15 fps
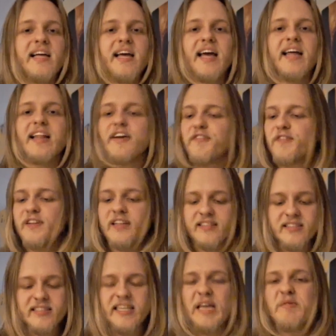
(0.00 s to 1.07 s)
I feel it's
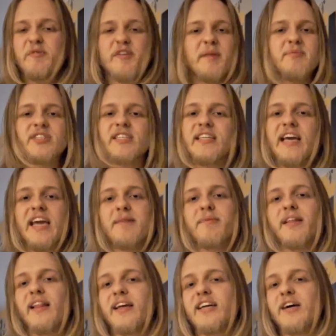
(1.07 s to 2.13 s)
the same with MGK,
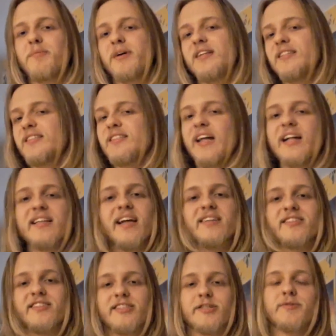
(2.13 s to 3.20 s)
man. Like, come on, it's not that
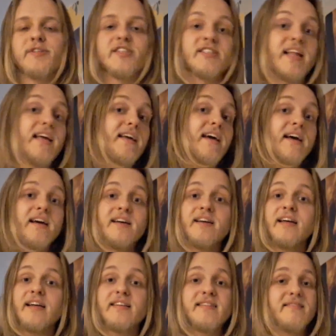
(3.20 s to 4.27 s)
serious. Like,
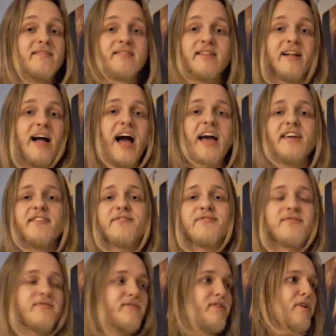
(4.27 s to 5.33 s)
I
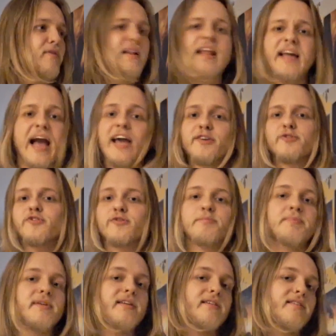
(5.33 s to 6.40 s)
used to
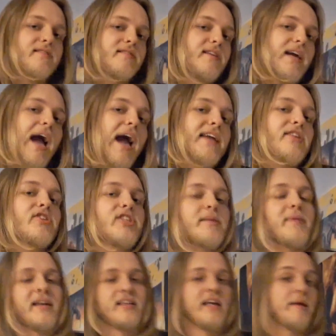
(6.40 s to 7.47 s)
be kind of ashamed.
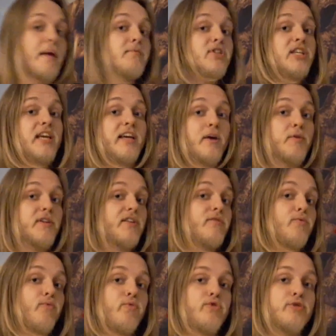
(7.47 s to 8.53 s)
Like MGK
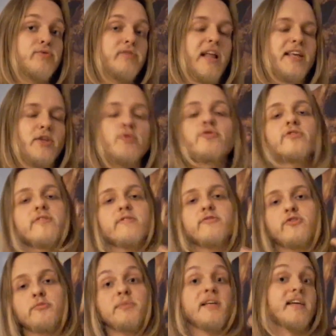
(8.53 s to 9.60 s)
already, used
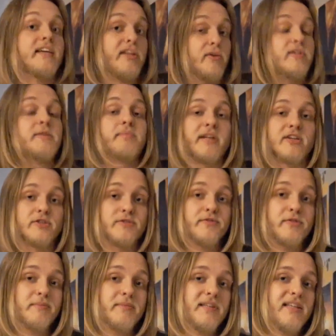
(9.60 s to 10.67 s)
to be a guilty pleasure
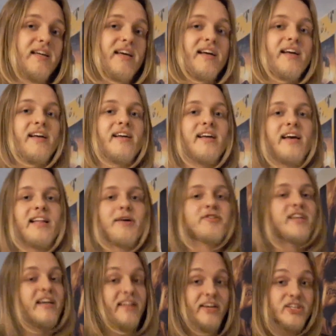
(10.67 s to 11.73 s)
for me, and I was
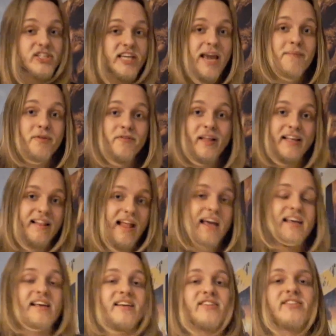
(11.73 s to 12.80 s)
kind of ashamed of
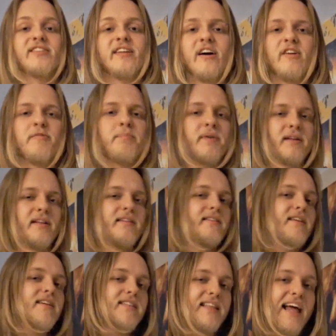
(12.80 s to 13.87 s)
liking his stuff. But
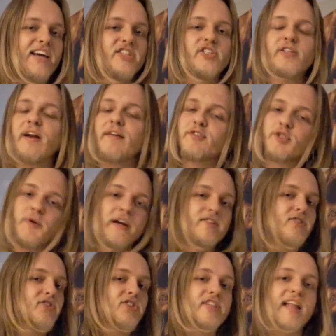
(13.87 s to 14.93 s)
this last year, I've tried to
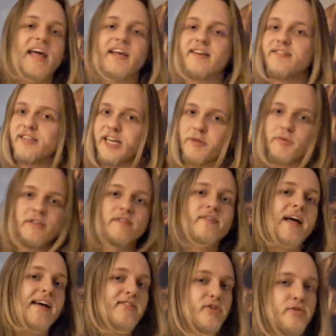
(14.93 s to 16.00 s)
just get rid of
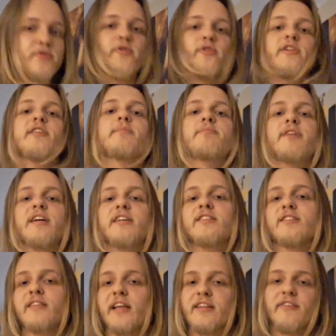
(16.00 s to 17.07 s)
that and just fully
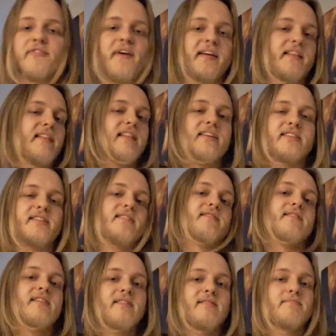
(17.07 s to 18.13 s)
embrace the fact that listen,
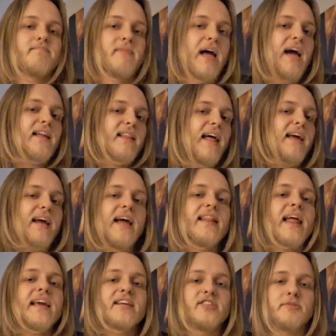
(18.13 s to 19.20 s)
I
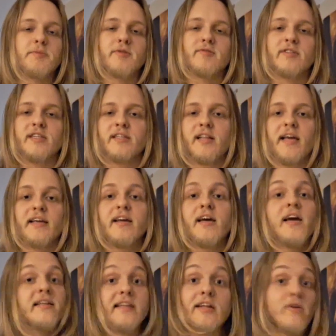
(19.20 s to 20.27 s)
like his music. Like
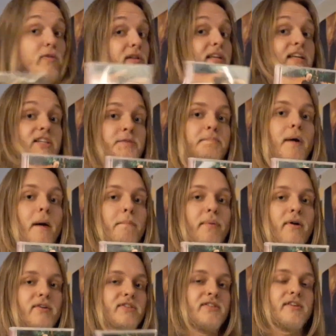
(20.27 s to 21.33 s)
not only his pop
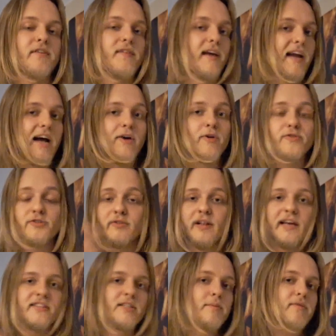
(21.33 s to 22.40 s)
punk stuff, I also
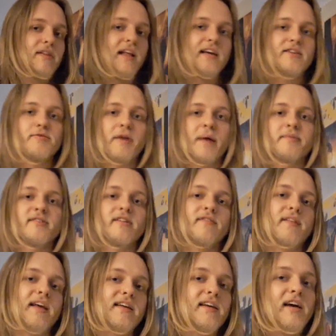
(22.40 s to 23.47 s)
like some of his rap stuff.
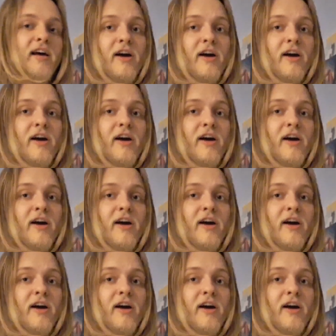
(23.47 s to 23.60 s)
Like